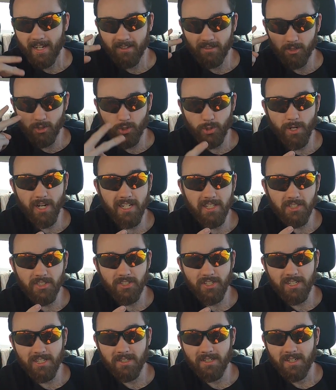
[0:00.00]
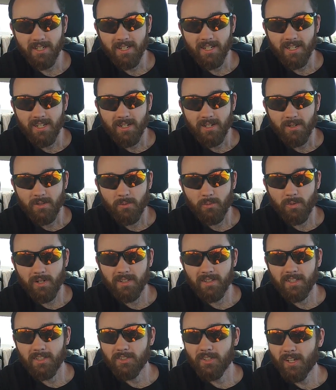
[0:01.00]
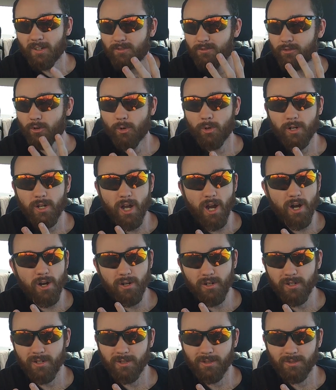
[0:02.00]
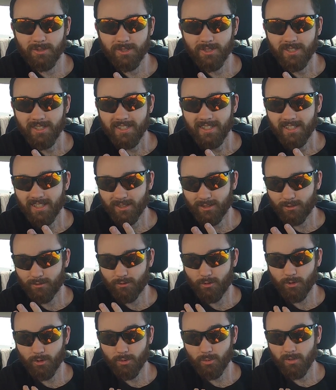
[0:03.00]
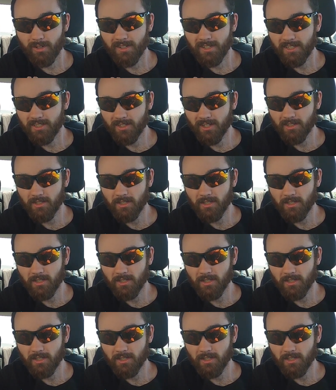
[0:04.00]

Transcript: And the train scene, when it's like four cargoes, like the fourth one, he's